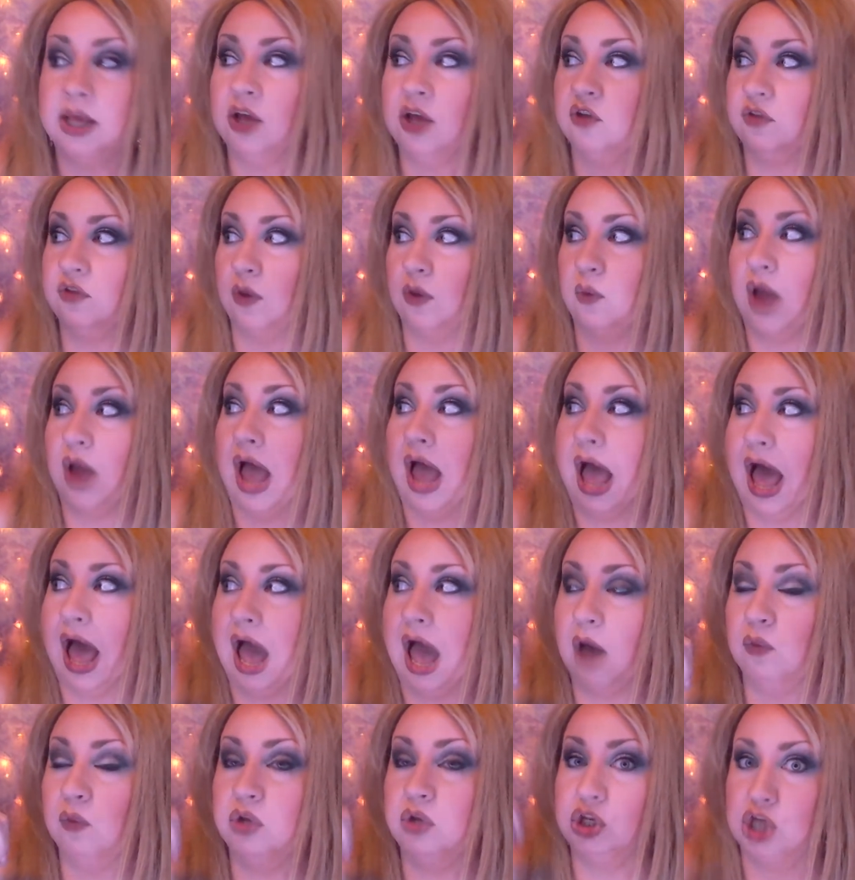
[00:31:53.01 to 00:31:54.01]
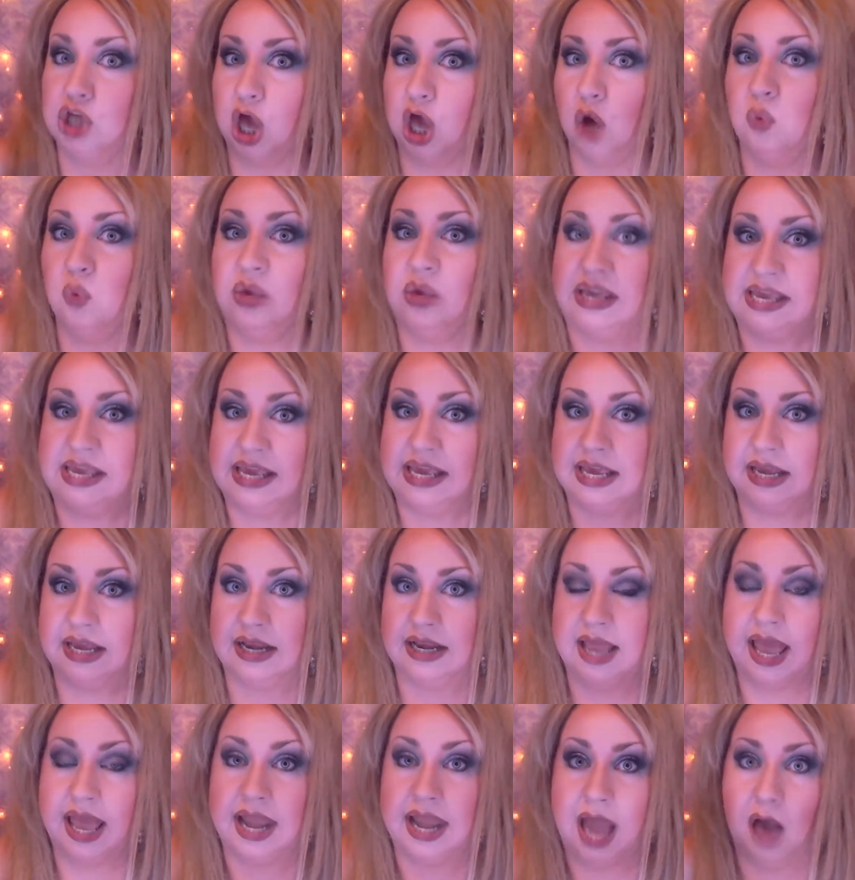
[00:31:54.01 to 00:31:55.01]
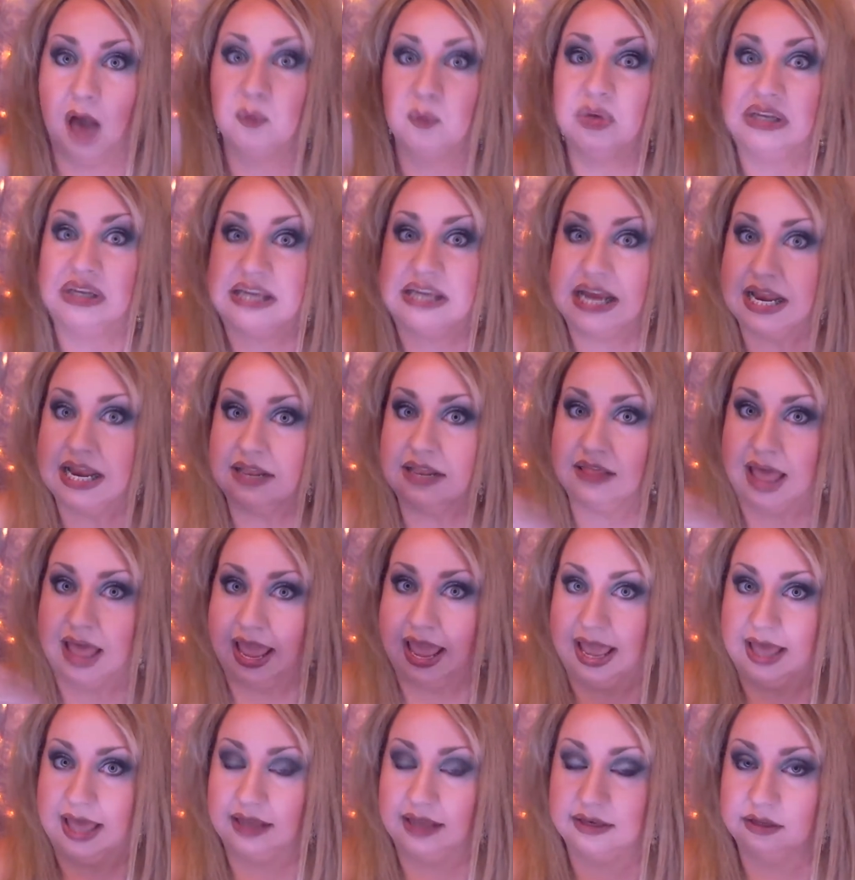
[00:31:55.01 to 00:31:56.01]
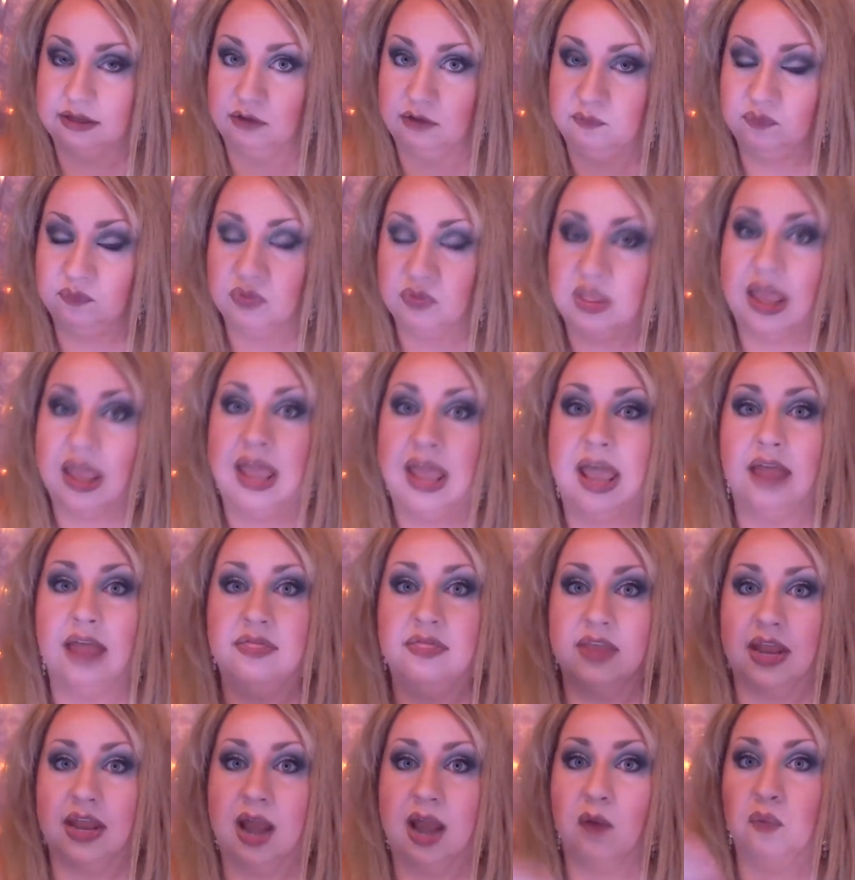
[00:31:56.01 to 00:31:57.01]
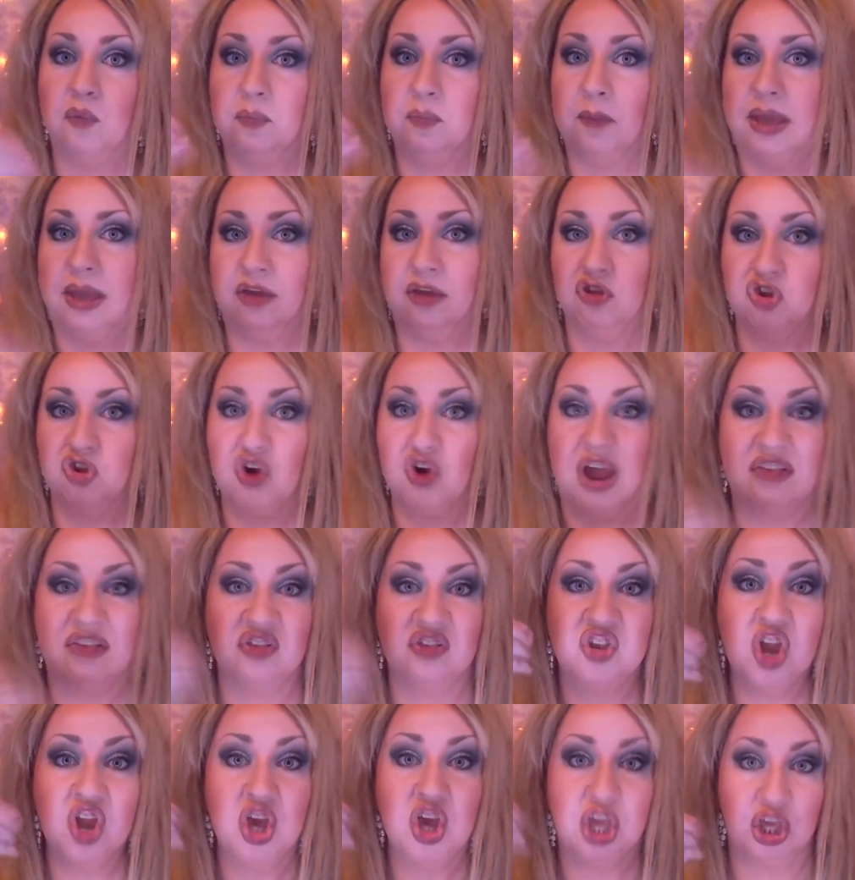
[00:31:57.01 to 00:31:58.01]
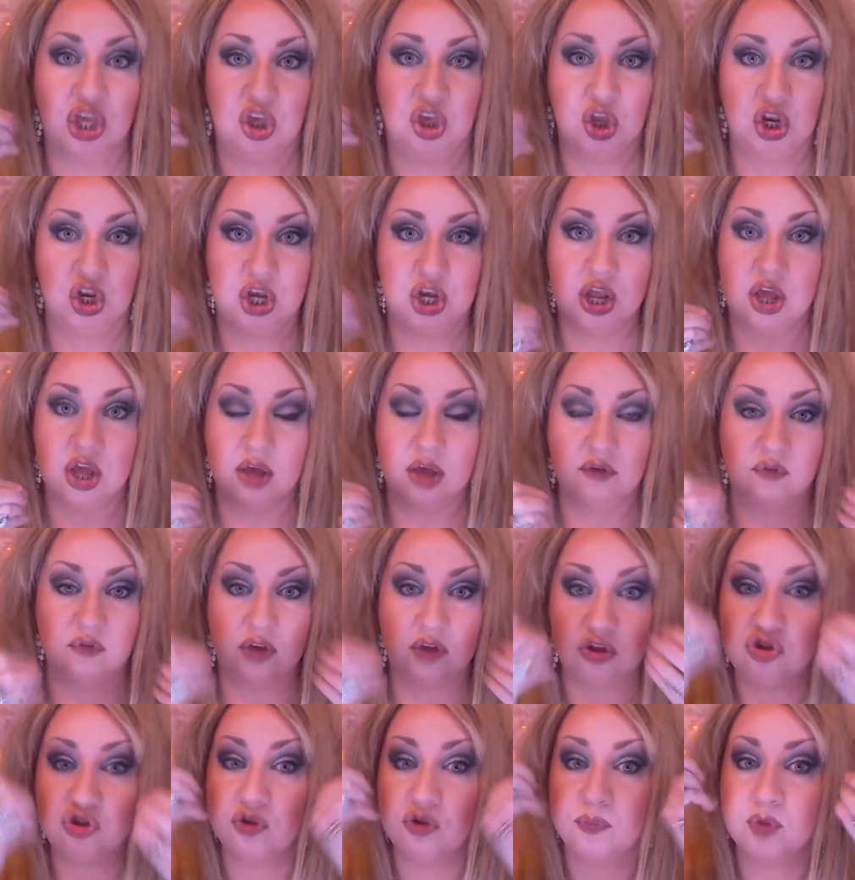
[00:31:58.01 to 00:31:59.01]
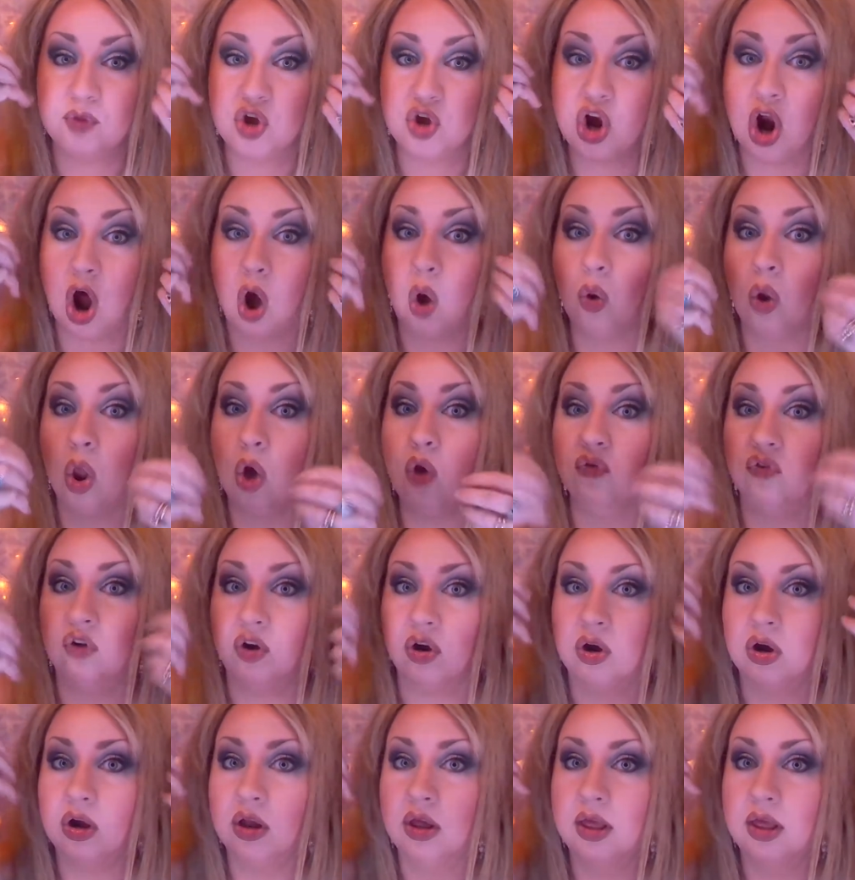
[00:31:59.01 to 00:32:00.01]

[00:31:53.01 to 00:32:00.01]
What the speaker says: So I would go in and I would get that, and then I would make sure I snuck it good enough and just put it all over.